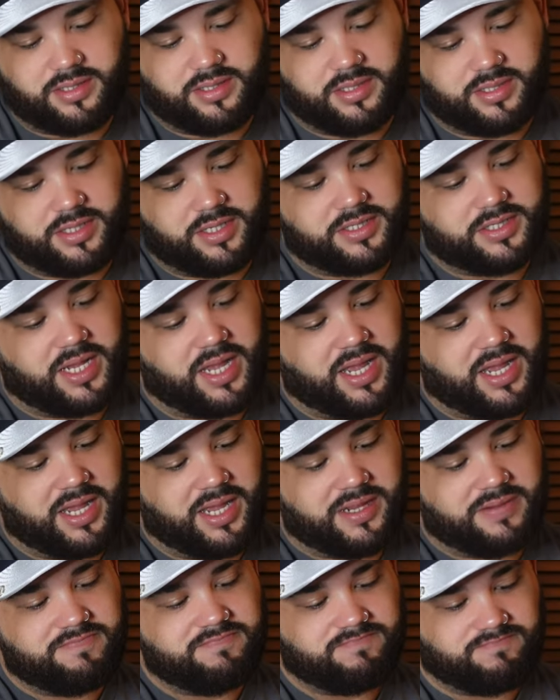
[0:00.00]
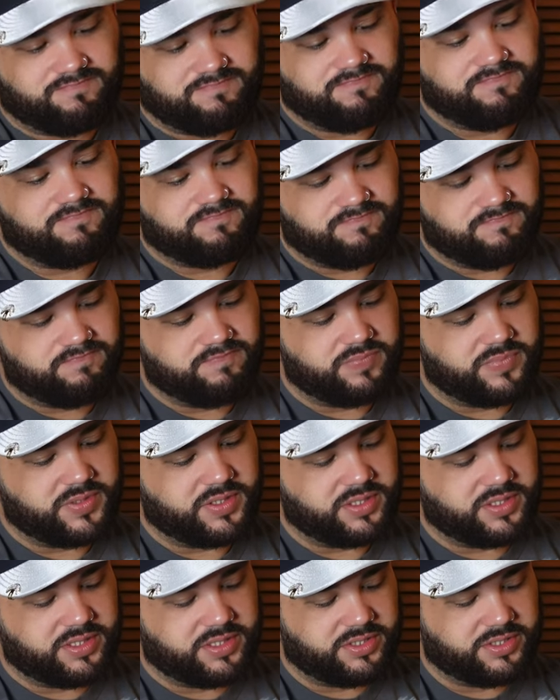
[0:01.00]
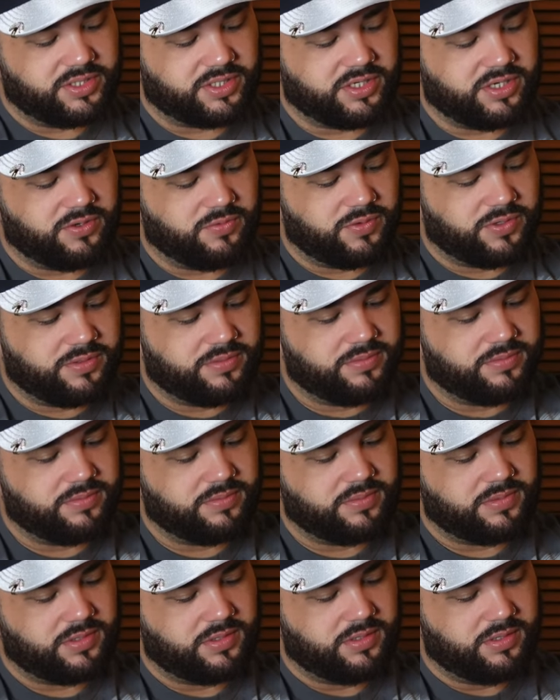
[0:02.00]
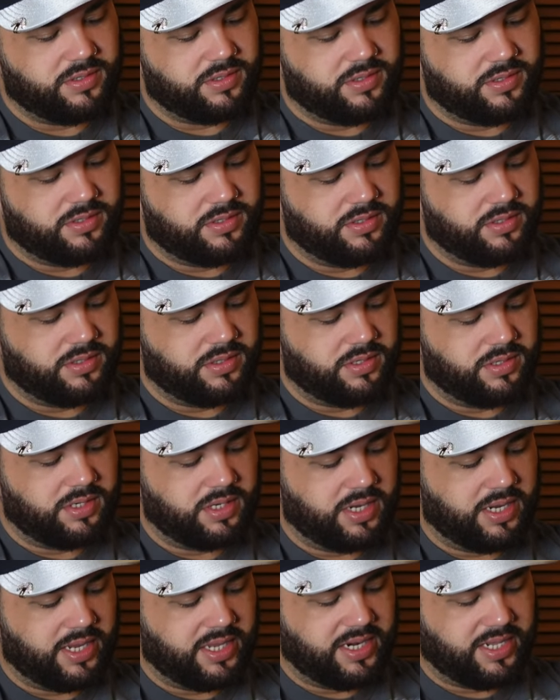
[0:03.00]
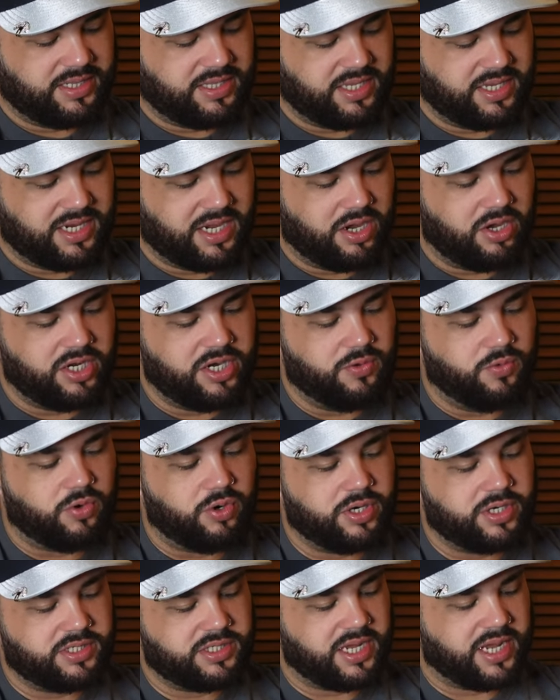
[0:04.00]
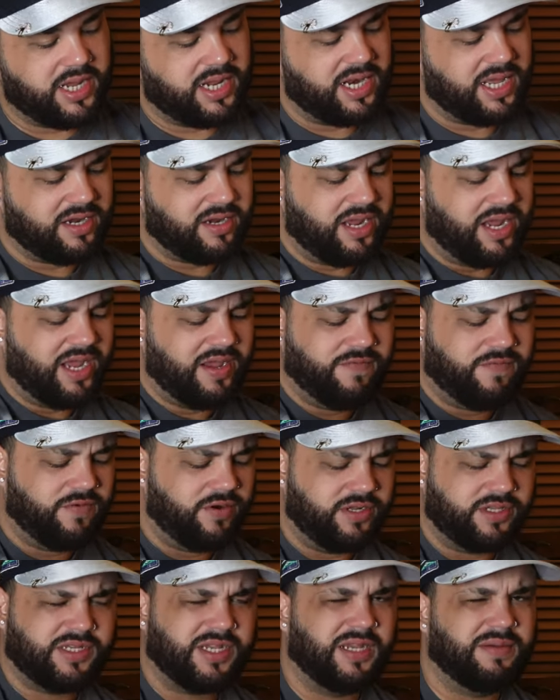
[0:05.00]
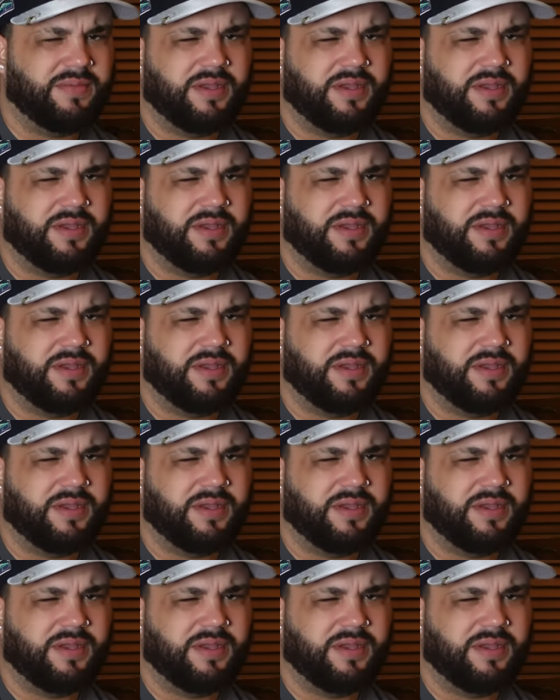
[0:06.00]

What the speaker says: this hat is a good one. And I think I only worn this hat like a handful of times,